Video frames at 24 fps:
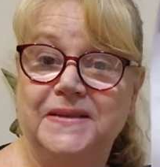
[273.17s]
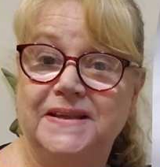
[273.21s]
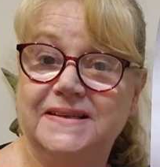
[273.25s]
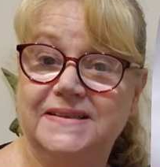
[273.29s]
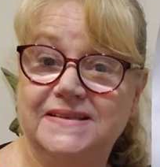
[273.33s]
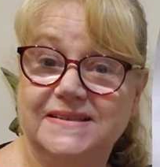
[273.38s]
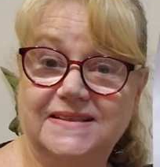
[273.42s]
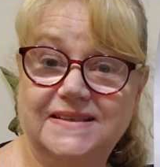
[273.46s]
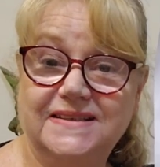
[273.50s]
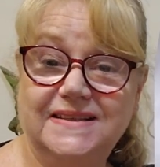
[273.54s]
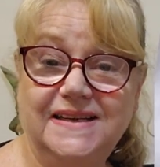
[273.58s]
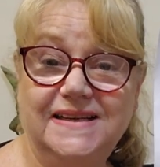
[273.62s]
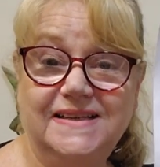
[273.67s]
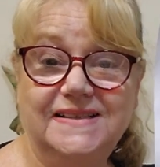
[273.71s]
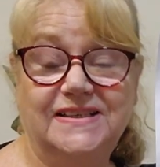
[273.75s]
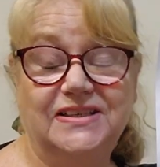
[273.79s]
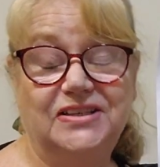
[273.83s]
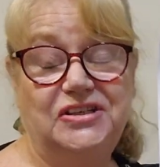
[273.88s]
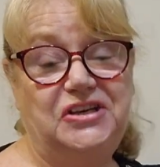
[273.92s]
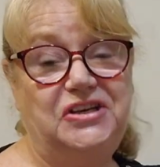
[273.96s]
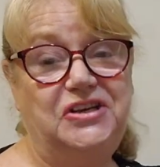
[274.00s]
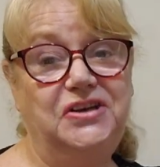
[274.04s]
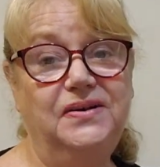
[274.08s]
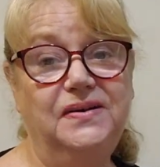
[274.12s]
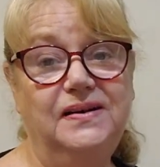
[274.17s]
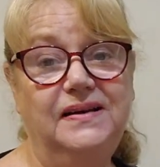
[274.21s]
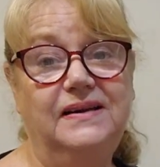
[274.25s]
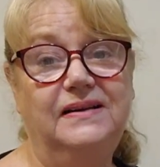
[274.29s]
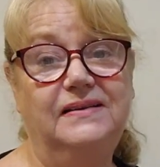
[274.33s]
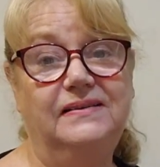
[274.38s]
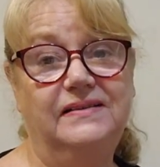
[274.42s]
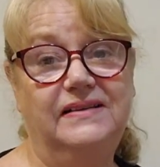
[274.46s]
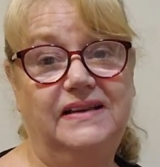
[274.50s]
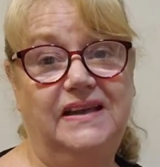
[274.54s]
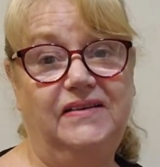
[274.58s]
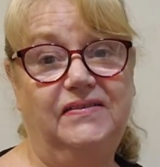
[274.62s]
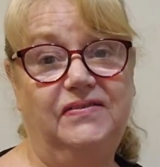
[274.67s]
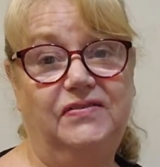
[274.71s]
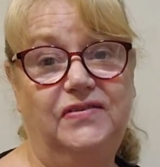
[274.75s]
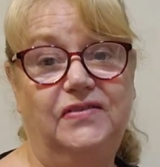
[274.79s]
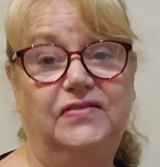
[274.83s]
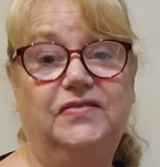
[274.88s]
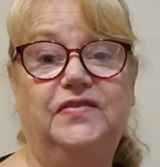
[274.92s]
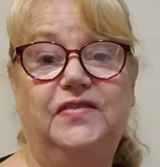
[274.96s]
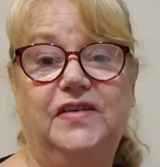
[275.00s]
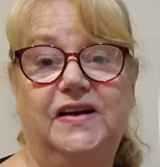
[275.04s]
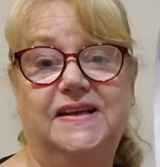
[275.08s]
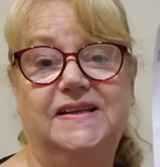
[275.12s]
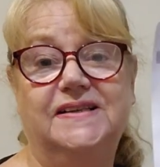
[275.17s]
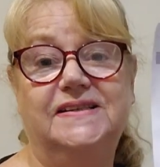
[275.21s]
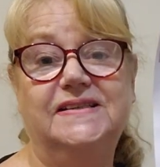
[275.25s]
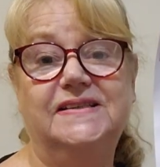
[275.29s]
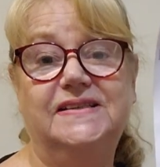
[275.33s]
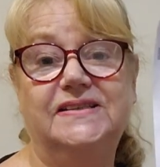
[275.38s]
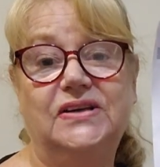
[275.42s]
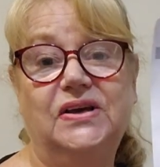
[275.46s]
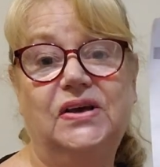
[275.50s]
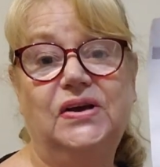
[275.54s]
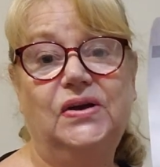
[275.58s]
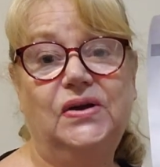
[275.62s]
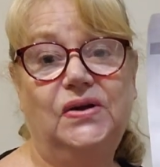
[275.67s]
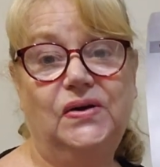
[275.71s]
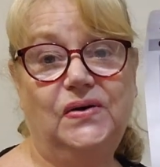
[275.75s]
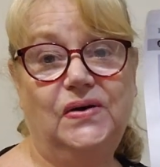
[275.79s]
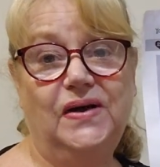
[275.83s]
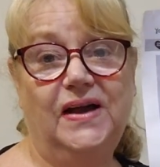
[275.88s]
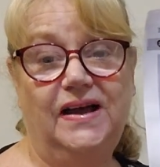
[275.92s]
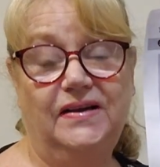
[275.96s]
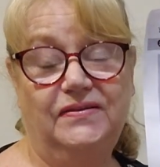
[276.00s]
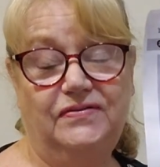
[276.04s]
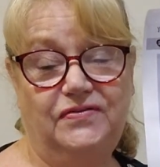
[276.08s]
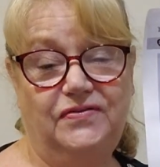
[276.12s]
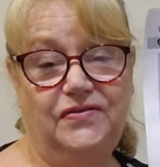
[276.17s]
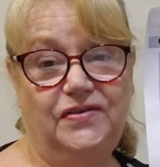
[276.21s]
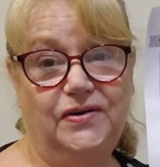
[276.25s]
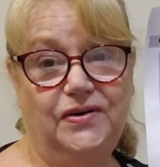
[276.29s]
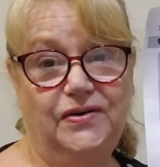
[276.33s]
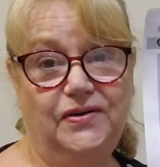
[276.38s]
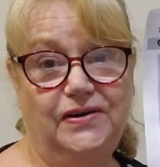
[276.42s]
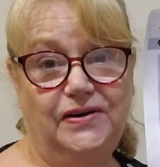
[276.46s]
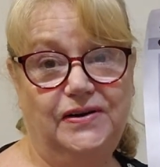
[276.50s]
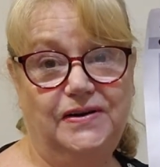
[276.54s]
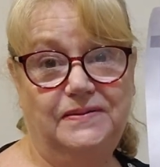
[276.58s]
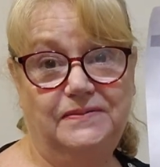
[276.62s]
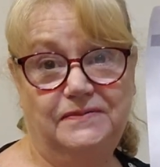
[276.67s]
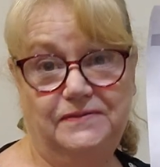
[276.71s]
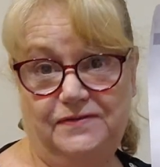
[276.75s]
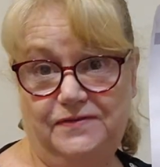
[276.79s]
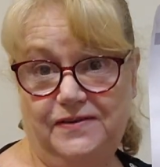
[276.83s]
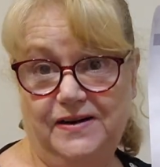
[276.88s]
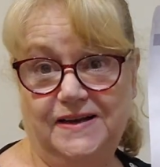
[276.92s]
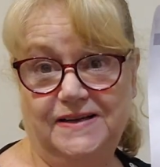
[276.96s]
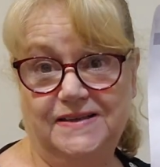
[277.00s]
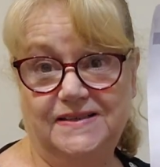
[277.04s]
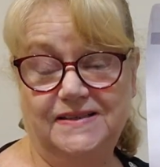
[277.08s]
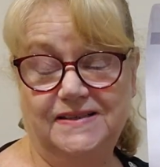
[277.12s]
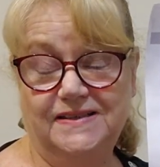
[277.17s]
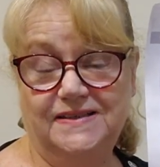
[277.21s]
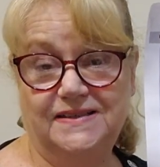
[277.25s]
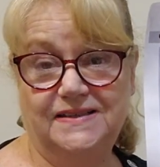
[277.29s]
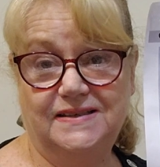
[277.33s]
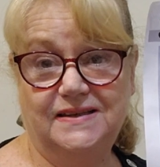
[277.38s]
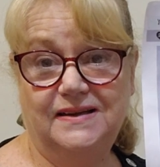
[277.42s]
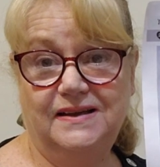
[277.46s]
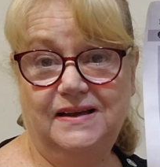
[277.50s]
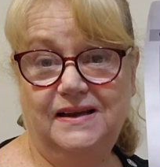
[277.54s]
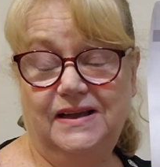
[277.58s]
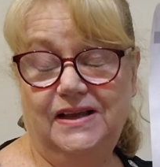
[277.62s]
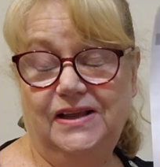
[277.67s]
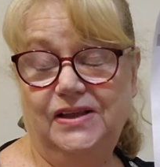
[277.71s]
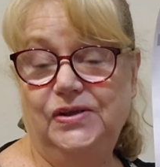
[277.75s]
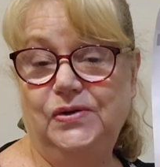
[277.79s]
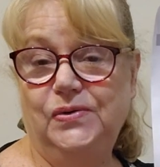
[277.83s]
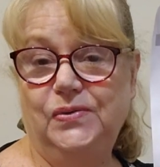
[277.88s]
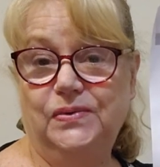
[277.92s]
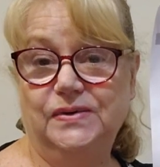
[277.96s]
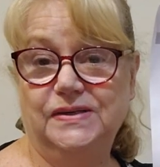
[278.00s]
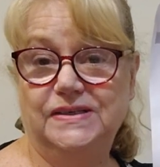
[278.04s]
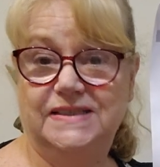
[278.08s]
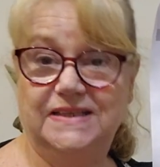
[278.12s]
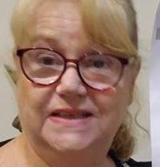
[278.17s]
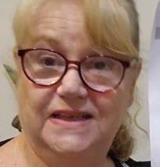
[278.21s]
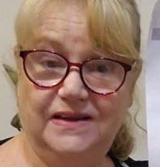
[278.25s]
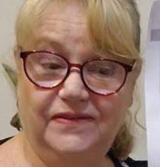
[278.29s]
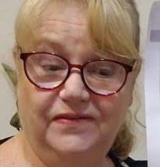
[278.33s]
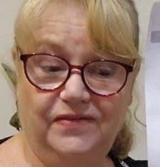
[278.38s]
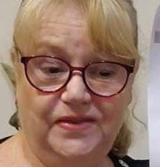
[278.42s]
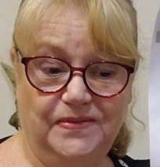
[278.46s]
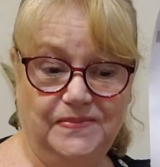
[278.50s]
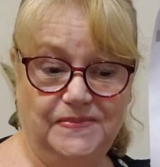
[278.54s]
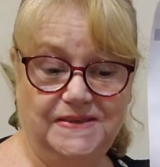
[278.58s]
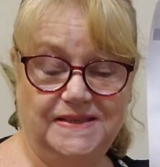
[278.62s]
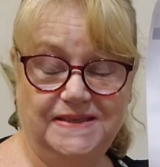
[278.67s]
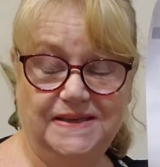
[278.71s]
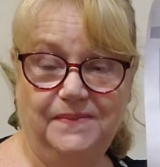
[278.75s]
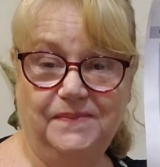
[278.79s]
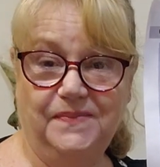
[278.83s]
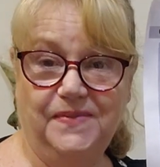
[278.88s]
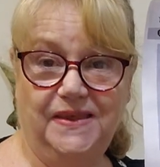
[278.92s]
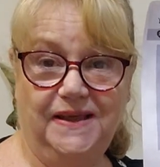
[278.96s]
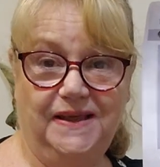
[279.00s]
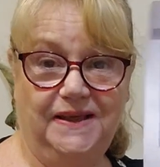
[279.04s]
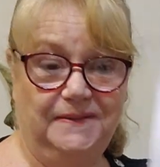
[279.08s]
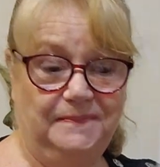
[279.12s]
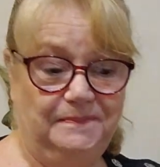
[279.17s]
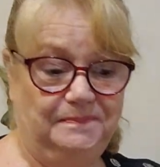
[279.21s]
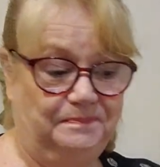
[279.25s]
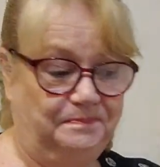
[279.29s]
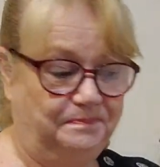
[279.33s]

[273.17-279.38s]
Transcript: So there's a cute little gift for friends who have furry friends and you want to give them something,